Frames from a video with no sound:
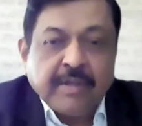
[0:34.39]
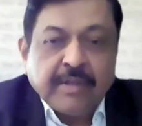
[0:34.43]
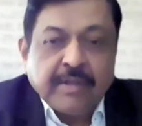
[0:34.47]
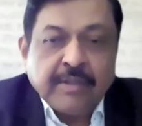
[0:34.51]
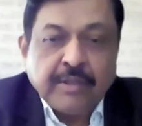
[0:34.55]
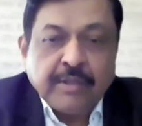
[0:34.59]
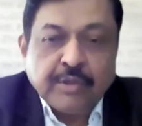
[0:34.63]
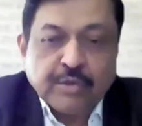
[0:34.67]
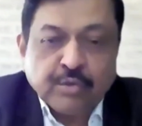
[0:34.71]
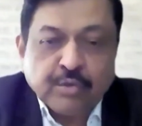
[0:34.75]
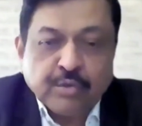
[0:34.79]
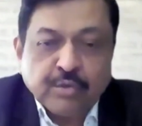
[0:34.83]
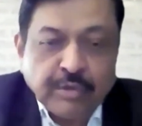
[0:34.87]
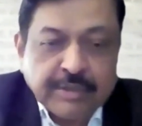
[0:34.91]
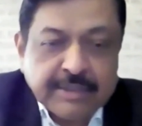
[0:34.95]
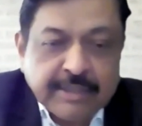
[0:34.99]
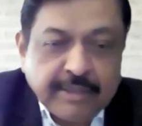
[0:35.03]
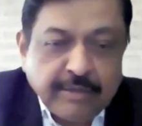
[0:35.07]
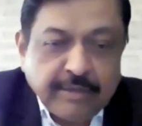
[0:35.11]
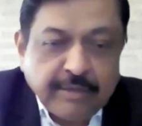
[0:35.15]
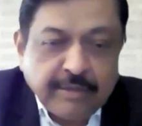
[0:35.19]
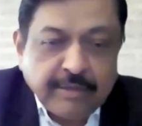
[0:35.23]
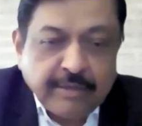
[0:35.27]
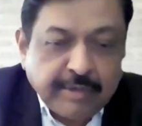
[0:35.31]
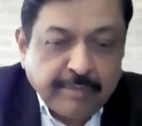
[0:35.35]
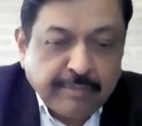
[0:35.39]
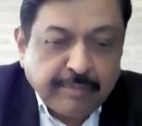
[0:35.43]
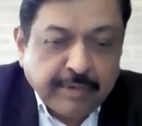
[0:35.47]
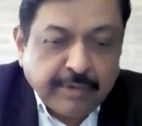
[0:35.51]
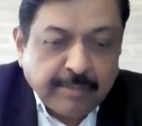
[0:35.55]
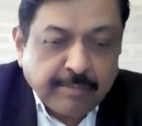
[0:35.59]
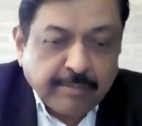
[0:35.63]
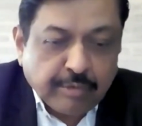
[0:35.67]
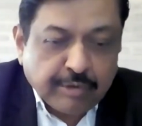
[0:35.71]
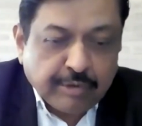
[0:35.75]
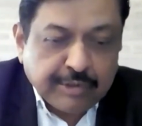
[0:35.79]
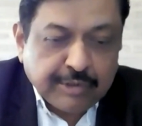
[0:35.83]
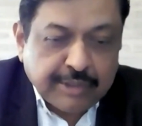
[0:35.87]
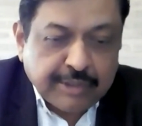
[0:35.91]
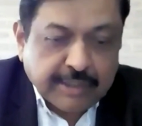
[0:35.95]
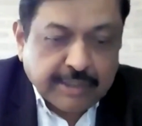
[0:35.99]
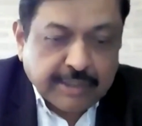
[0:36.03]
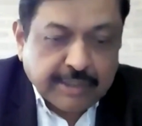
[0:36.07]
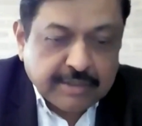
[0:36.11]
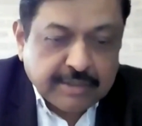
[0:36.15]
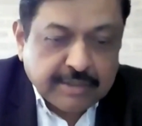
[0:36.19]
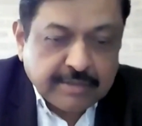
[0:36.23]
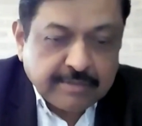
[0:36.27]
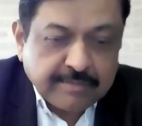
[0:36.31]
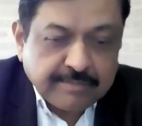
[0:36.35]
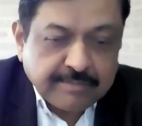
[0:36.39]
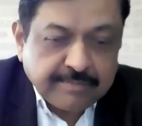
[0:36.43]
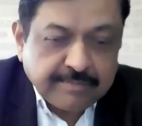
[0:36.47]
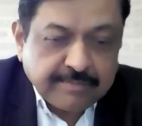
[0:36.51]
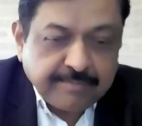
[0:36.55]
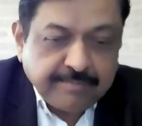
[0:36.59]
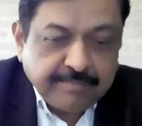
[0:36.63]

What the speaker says: the schools give different projects.